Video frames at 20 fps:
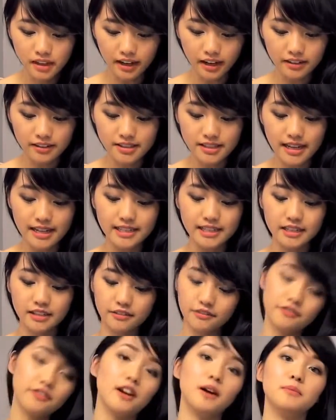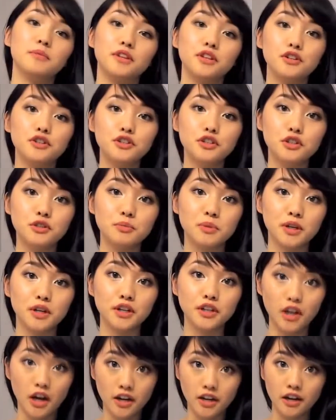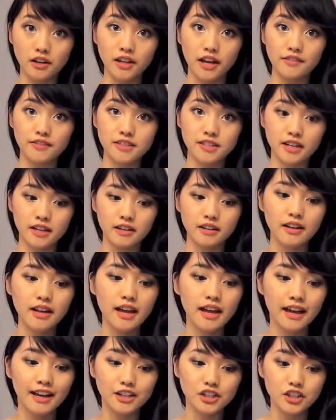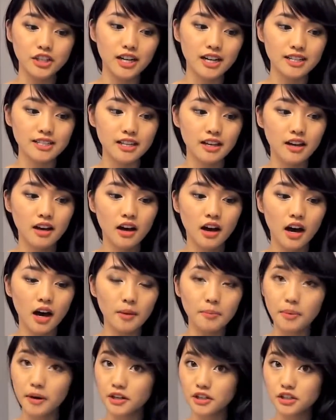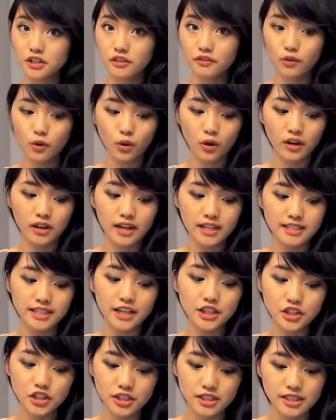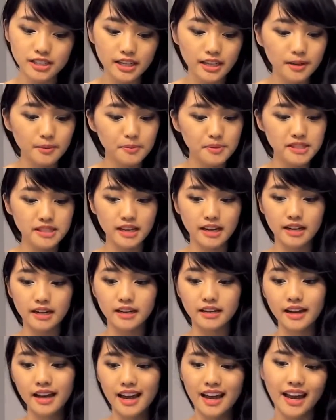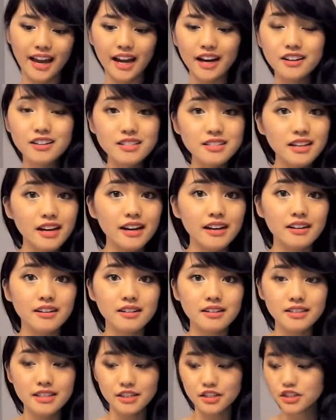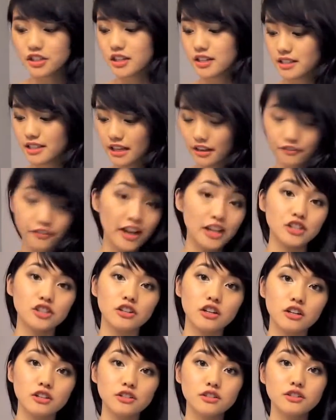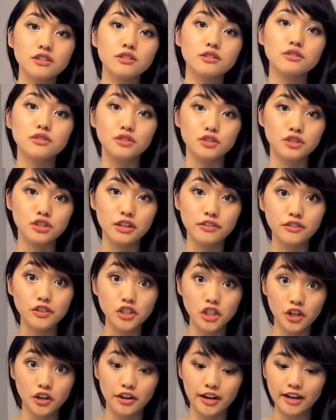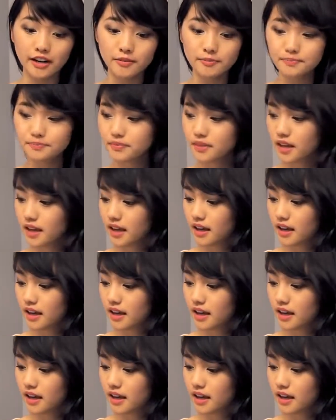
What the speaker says: I got this idea from the YouTuber Yaya Lifestyle, and she has a bunch of organization tips and hairstyles, and she does like fashion hauls too, so you should definitely check her out.